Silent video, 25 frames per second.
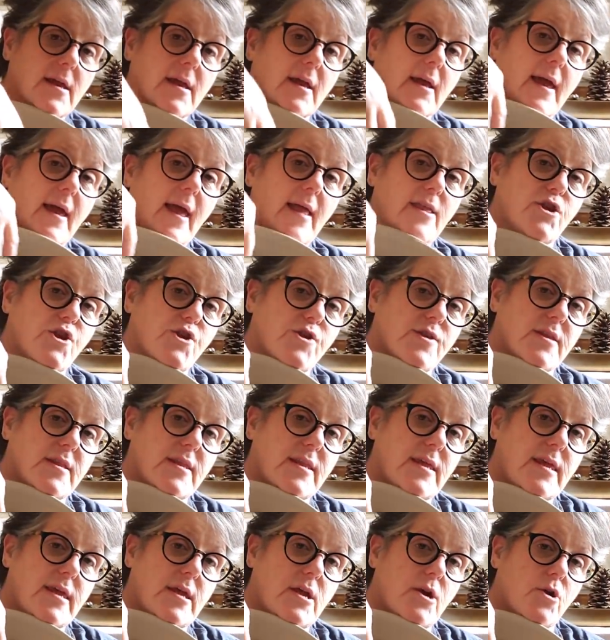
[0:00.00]
it catches in
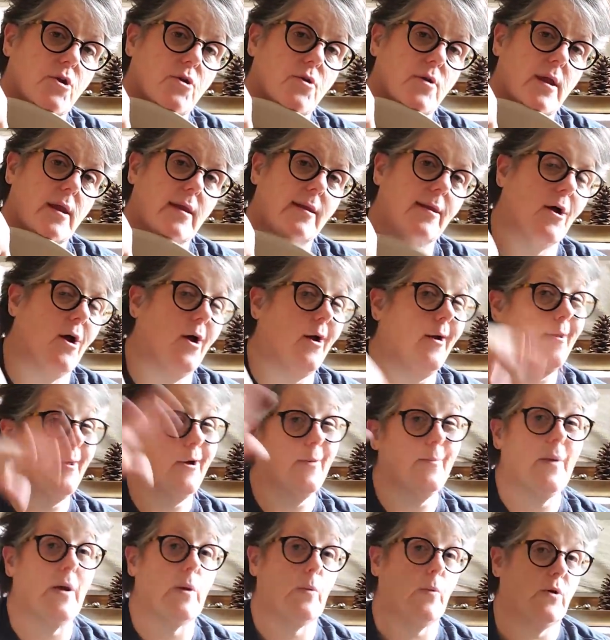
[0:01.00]
here and not
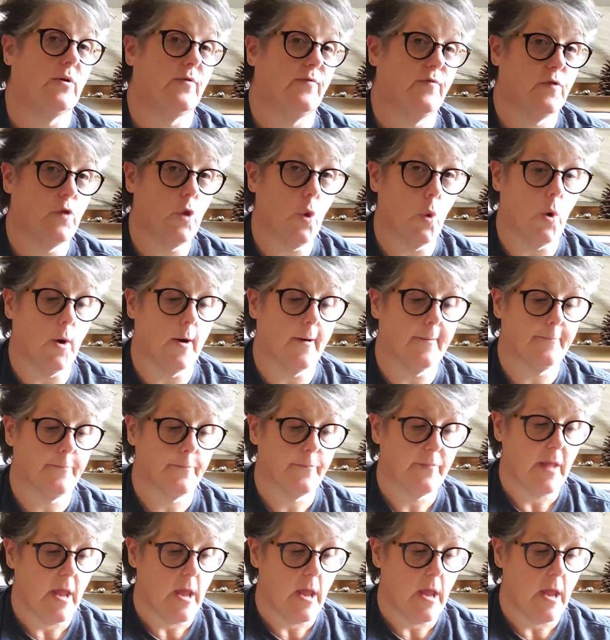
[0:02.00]
on my wood floor.